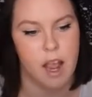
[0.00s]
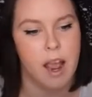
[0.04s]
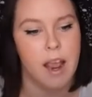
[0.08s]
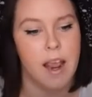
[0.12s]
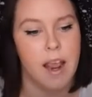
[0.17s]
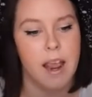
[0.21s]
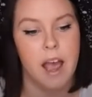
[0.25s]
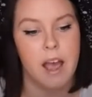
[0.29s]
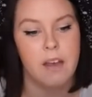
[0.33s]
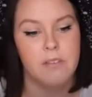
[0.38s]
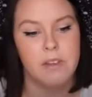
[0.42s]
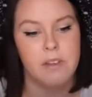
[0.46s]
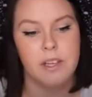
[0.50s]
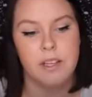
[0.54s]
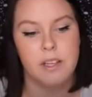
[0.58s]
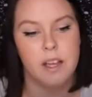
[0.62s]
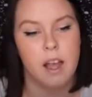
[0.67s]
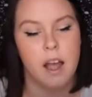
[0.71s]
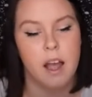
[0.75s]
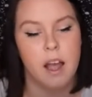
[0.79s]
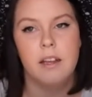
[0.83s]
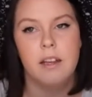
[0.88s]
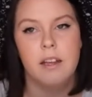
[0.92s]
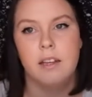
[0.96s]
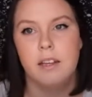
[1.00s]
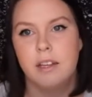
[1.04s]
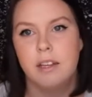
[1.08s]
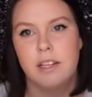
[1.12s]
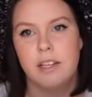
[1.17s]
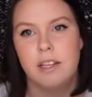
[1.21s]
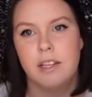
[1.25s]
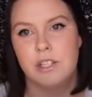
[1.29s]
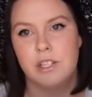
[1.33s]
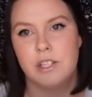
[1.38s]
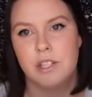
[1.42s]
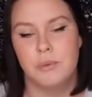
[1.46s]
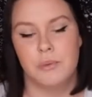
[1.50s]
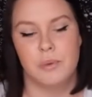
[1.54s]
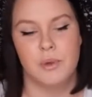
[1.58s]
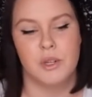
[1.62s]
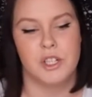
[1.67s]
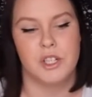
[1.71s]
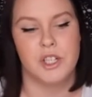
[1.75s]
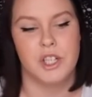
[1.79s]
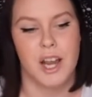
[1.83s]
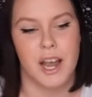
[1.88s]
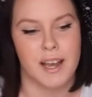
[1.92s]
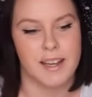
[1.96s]
I haven't gotten any super
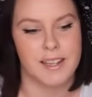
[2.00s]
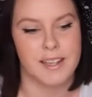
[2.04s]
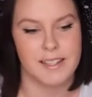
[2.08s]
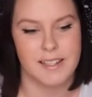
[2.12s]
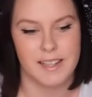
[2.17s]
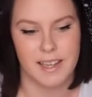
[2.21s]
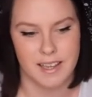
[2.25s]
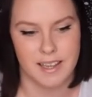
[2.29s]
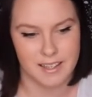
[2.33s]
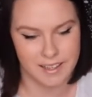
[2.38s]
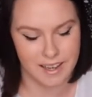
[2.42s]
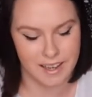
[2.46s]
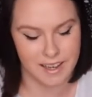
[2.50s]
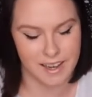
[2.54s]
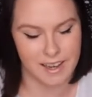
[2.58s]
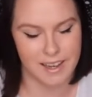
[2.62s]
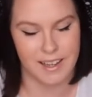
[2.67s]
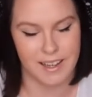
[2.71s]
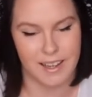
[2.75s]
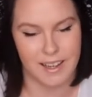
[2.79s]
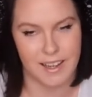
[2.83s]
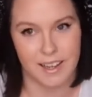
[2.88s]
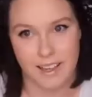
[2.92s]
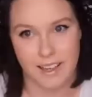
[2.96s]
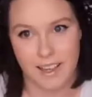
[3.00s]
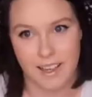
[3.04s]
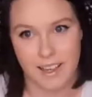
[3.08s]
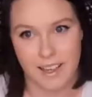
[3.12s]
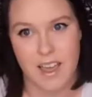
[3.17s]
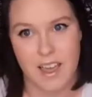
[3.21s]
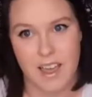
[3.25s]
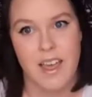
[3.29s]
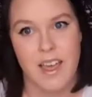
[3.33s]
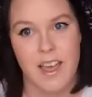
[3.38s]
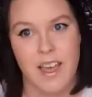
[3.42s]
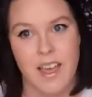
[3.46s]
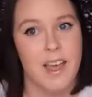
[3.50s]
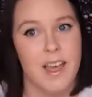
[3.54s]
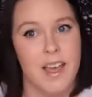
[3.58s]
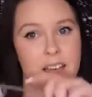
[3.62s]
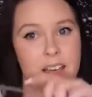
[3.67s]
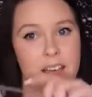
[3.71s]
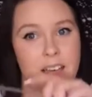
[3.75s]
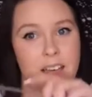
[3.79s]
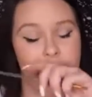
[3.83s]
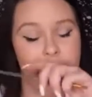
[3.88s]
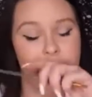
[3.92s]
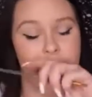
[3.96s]
chats, Katie.
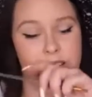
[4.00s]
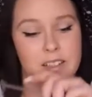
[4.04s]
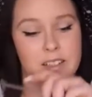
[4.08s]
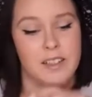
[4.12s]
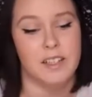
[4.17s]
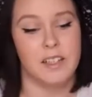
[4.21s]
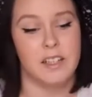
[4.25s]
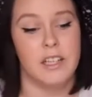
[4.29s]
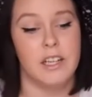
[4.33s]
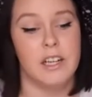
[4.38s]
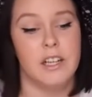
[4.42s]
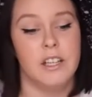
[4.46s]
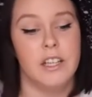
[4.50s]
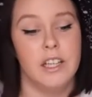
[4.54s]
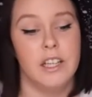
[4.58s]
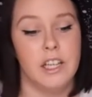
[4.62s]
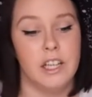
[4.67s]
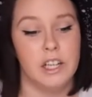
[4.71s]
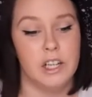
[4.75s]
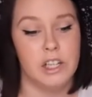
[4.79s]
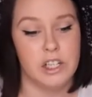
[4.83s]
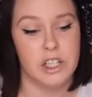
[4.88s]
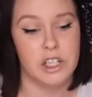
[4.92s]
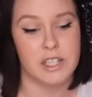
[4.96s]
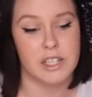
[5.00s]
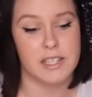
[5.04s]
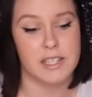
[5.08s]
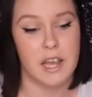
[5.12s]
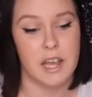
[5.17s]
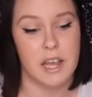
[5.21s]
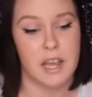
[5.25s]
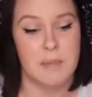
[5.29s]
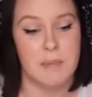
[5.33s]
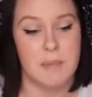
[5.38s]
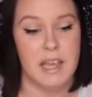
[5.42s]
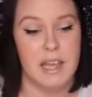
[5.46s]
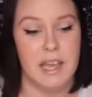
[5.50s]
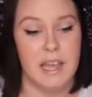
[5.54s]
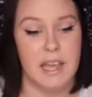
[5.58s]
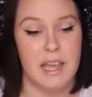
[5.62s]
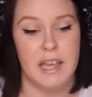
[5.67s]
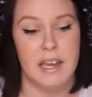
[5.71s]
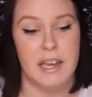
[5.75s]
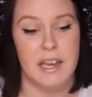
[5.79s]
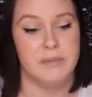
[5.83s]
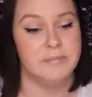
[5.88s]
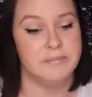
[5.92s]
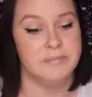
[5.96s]
Clearly you're just coming
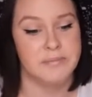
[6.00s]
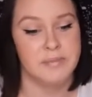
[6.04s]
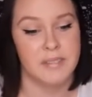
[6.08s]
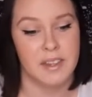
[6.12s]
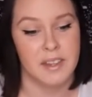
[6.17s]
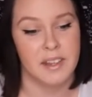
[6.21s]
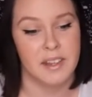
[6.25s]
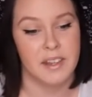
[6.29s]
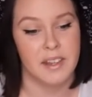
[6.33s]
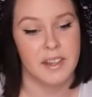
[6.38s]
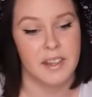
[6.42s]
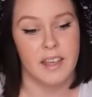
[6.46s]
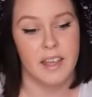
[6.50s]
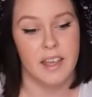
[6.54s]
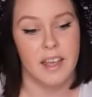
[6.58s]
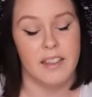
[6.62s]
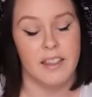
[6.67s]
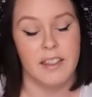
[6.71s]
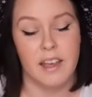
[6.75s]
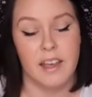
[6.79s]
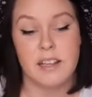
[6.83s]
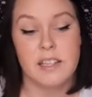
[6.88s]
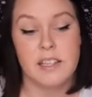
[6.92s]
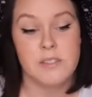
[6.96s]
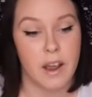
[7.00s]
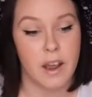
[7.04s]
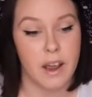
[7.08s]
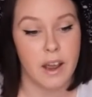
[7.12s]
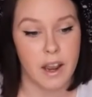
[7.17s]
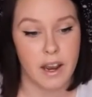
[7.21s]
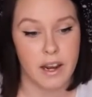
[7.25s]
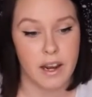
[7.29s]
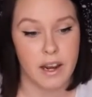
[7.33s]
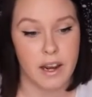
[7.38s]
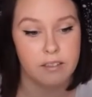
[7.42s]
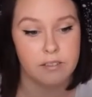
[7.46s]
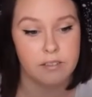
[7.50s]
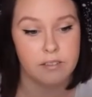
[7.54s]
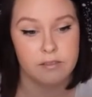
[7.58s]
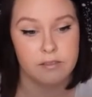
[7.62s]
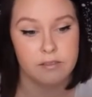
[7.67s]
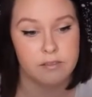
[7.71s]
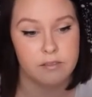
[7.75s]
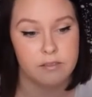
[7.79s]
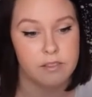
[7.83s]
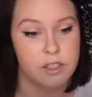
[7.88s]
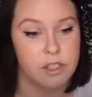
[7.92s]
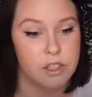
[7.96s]
in, and that's fine.
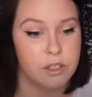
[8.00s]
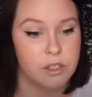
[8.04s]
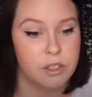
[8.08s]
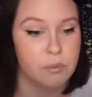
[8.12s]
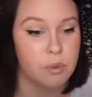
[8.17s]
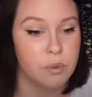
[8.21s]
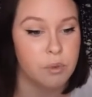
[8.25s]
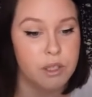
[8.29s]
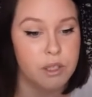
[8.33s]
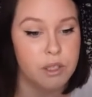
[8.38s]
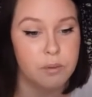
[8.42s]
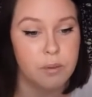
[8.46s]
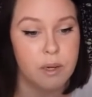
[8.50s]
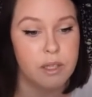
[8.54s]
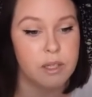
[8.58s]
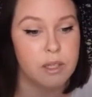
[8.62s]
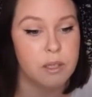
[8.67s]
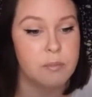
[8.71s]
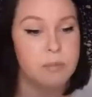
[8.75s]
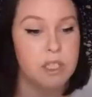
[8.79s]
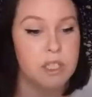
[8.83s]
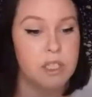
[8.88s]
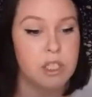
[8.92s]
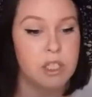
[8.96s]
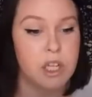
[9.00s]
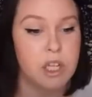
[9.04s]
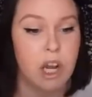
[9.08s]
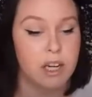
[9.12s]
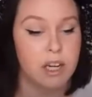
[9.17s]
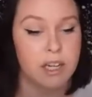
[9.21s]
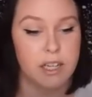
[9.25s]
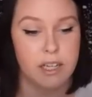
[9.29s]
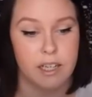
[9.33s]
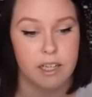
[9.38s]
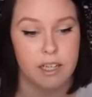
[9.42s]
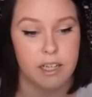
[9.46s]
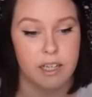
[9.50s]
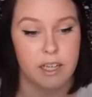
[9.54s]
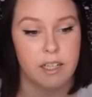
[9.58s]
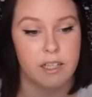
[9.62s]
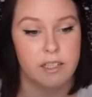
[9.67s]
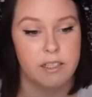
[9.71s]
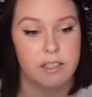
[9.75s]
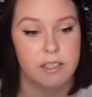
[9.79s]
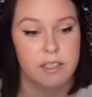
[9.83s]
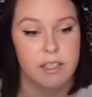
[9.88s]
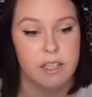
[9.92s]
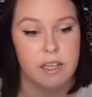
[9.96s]
You're more than welcome to talk
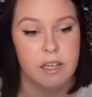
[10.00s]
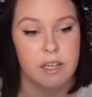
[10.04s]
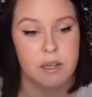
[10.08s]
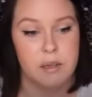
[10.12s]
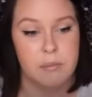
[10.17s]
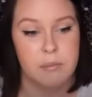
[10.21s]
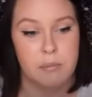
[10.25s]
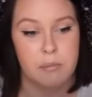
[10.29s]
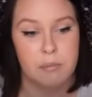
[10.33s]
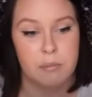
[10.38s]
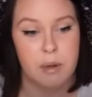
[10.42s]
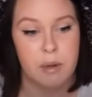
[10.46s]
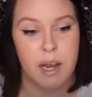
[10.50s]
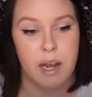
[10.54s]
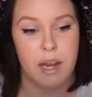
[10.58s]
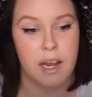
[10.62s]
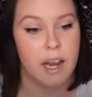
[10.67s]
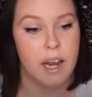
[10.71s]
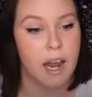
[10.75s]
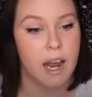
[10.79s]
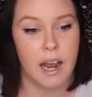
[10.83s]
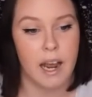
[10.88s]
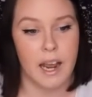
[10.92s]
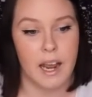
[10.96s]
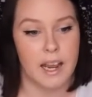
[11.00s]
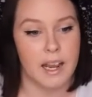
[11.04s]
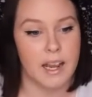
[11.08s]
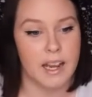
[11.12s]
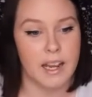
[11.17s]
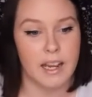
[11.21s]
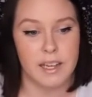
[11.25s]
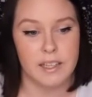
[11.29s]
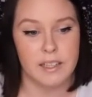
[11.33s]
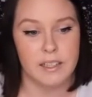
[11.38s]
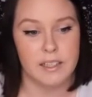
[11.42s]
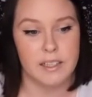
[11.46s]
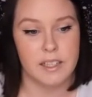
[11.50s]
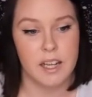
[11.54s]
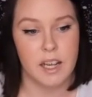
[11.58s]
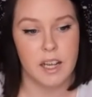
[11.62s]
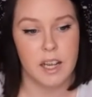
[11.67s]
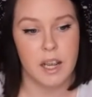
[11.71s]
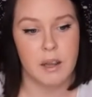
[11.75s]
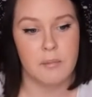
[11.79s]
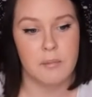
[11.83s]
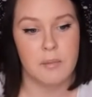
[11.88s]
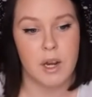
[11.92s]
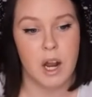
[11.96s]
here, but I
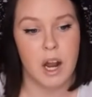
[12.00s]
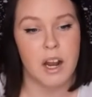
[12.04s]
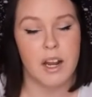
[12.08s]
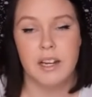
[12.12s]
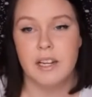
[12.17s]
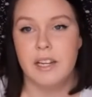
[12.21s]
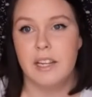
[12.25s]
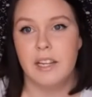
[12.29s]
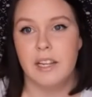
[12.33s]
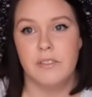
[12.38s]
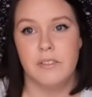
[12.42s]
am not